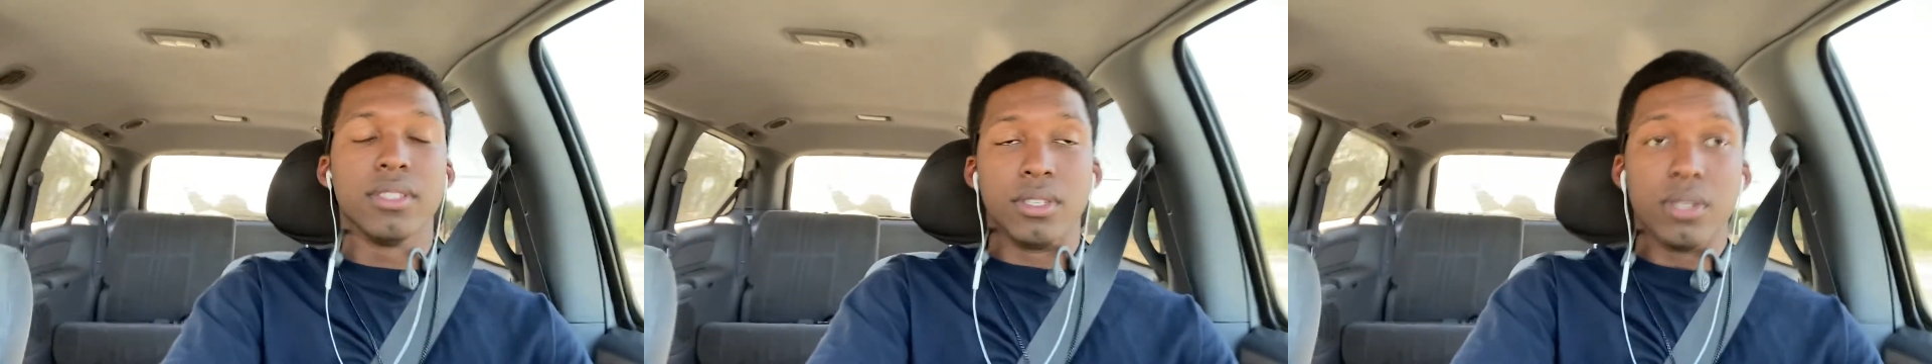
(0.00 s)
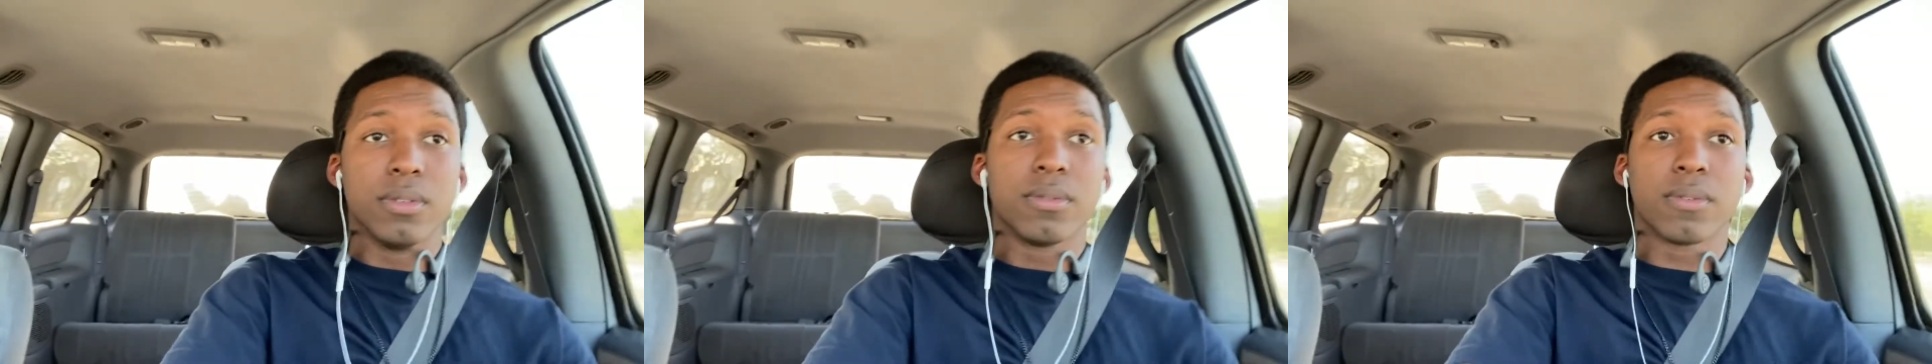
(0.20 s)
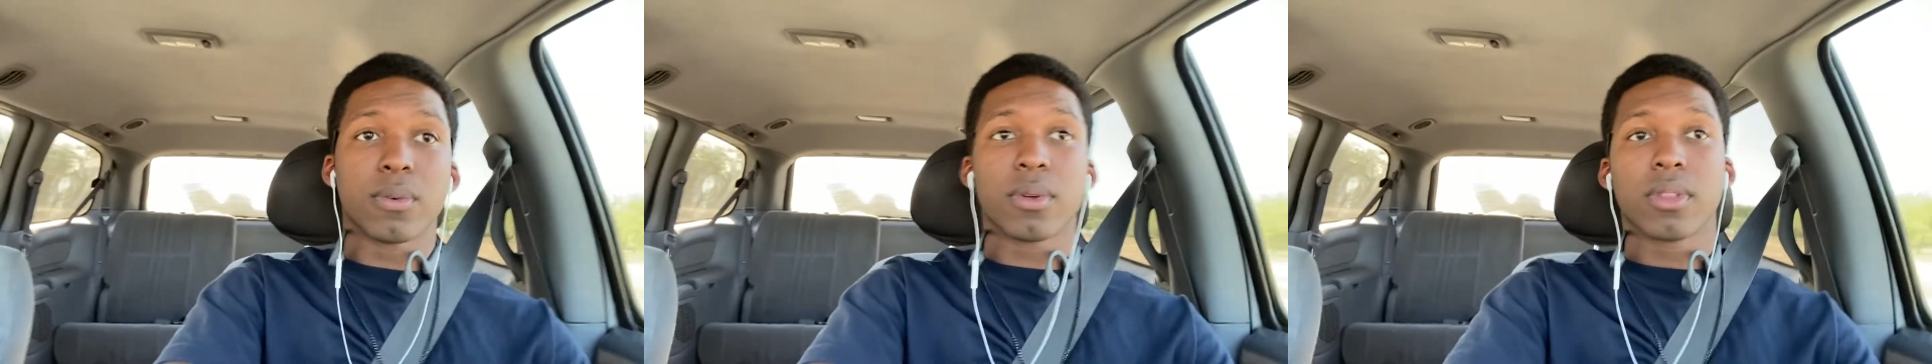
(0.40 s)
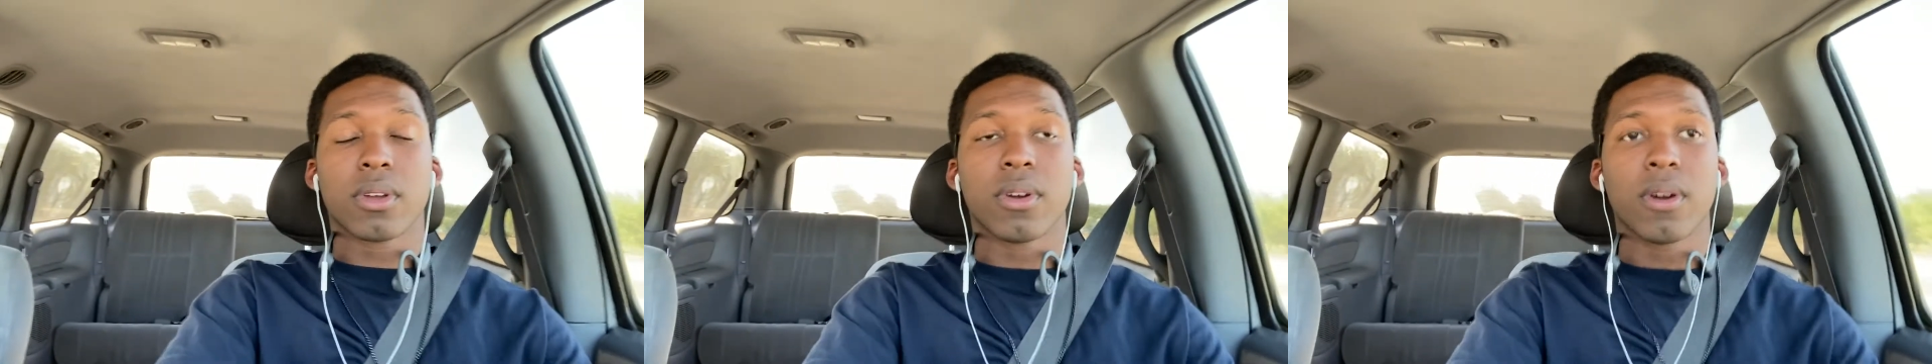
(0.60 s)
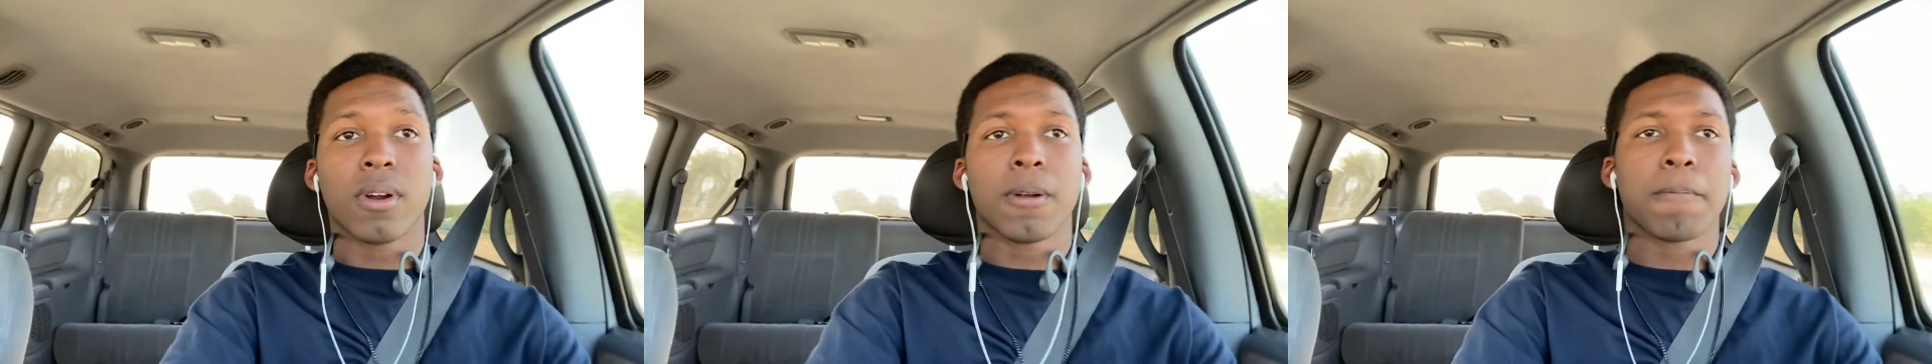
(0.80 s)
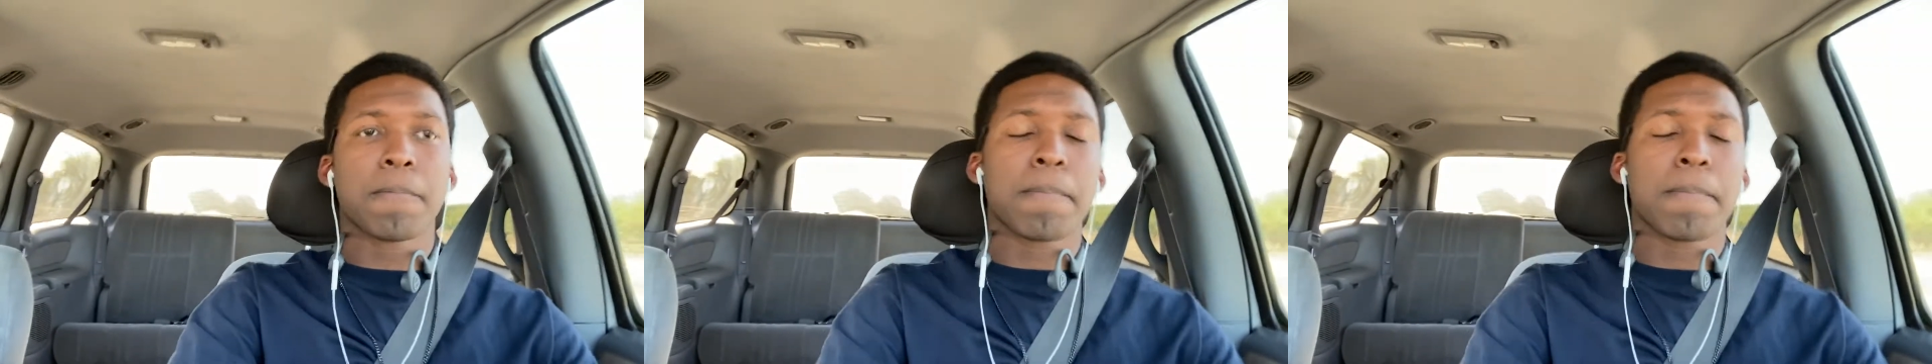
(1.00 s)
do for the car.